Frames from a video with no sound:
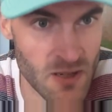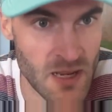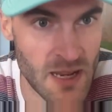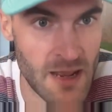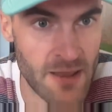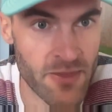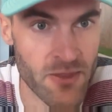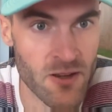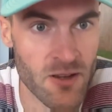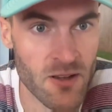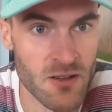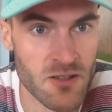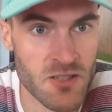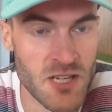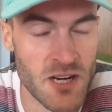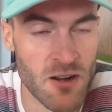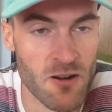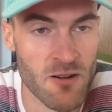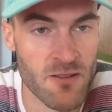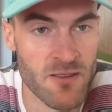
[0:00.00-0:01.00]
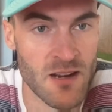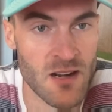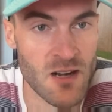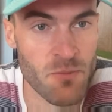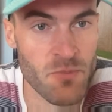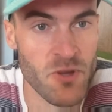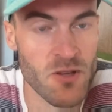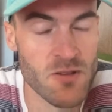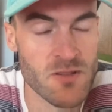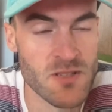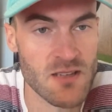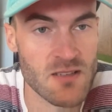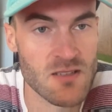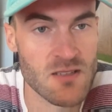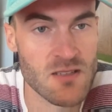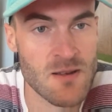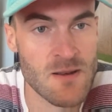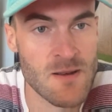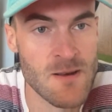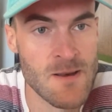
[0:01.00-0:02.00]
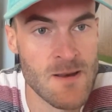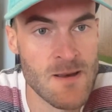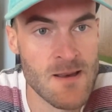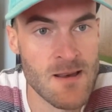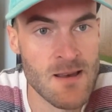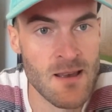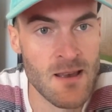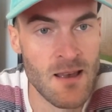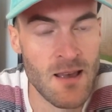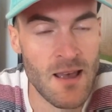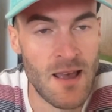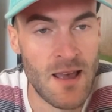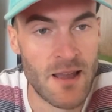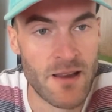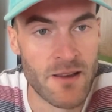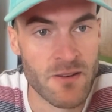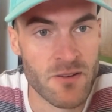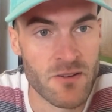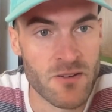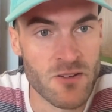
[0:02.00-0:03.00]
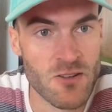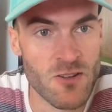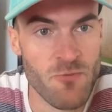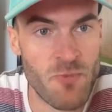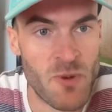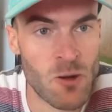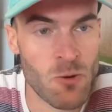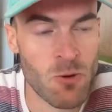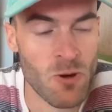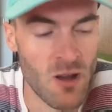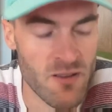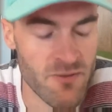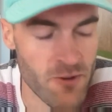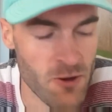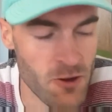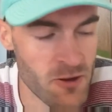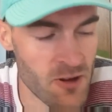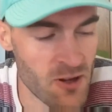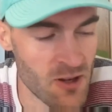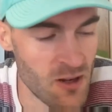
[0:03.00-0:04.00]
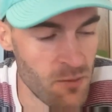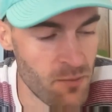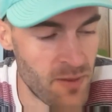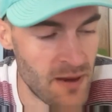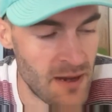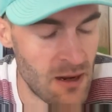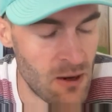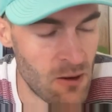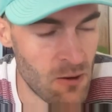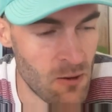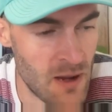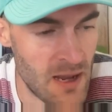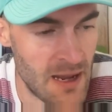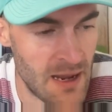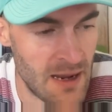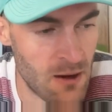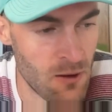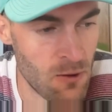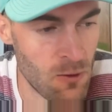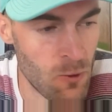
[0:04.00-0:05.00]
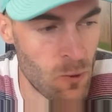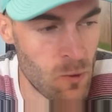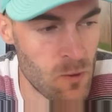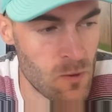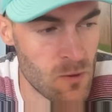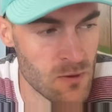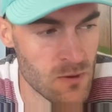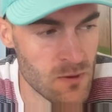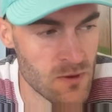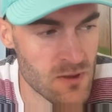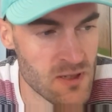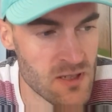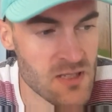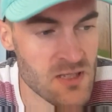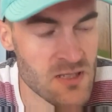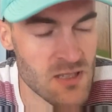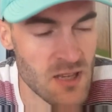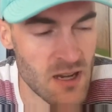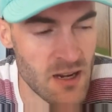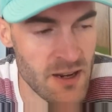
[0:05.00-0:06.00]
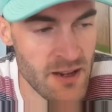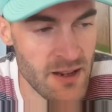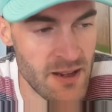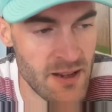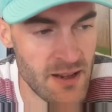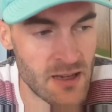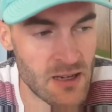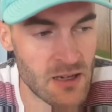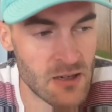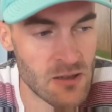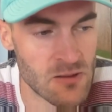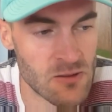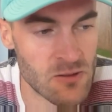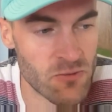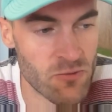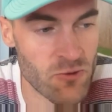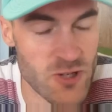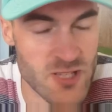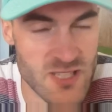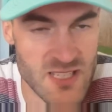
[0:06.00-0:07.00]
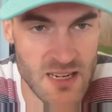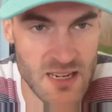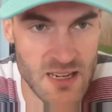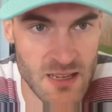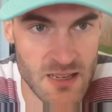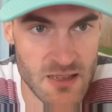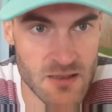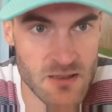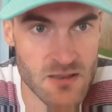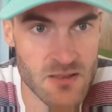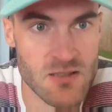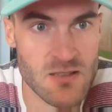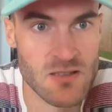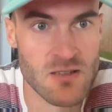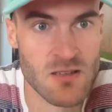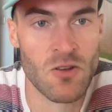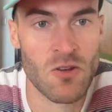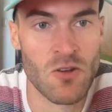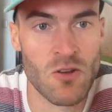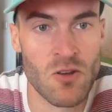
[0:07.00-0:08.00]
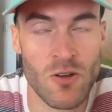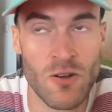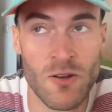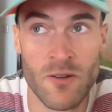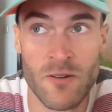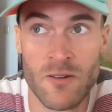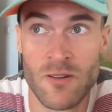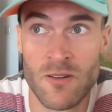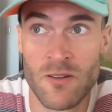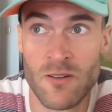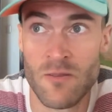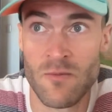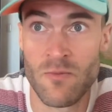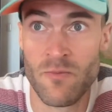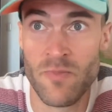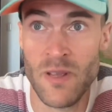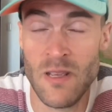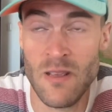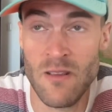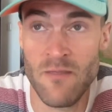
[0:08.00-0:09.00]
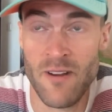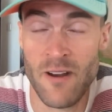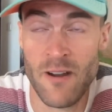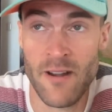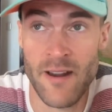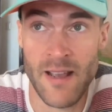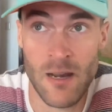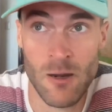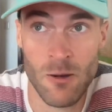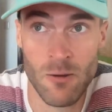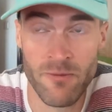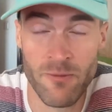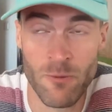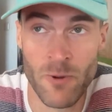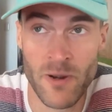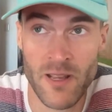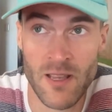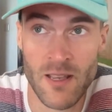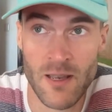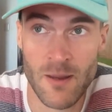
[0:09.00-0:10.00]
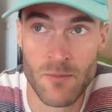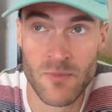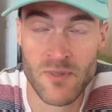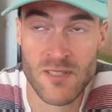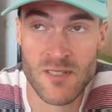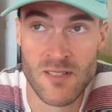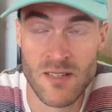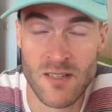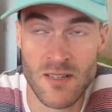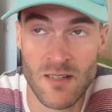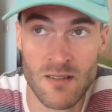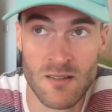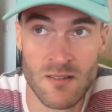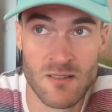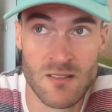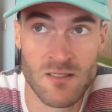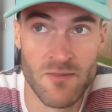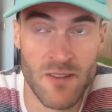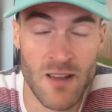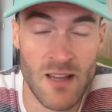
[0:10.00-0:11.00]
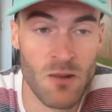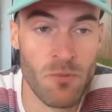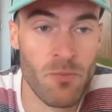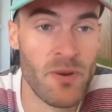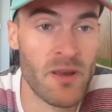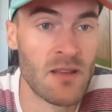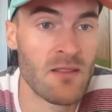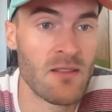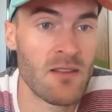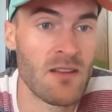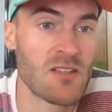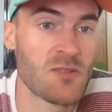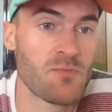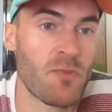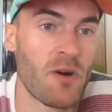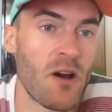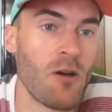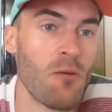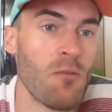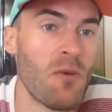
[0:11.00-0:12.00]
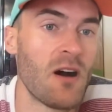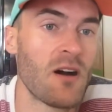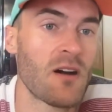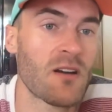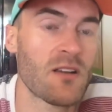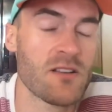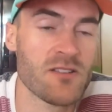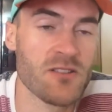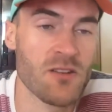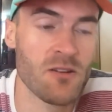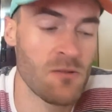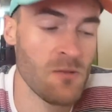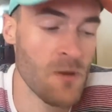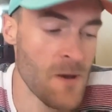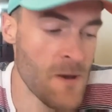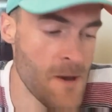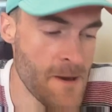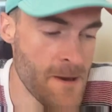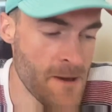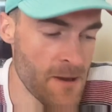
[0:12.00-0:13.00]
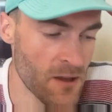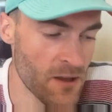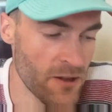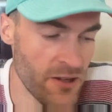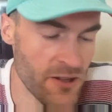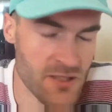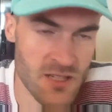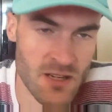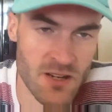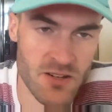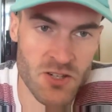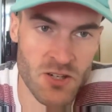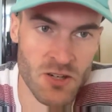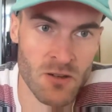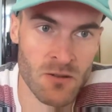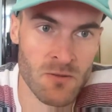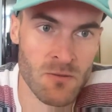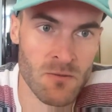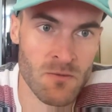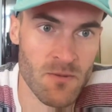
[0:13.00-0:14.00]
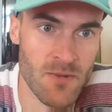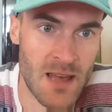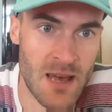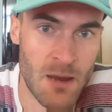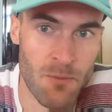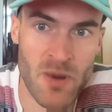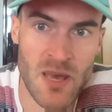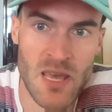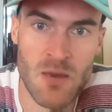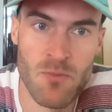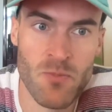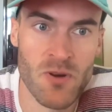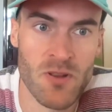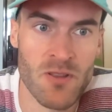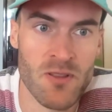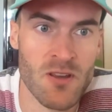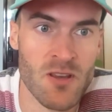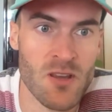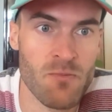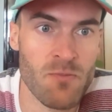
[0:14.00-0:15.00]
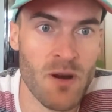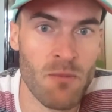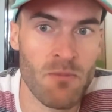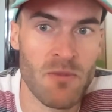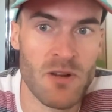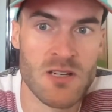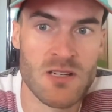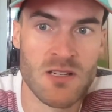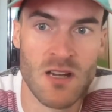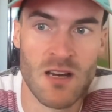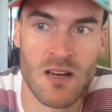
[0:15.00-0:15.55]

candidate gerotherapeutics. And you've been quite vocal about how studying resilience could be very helpful when it comes to developing these biomarkers. So could you touch on that paper that you published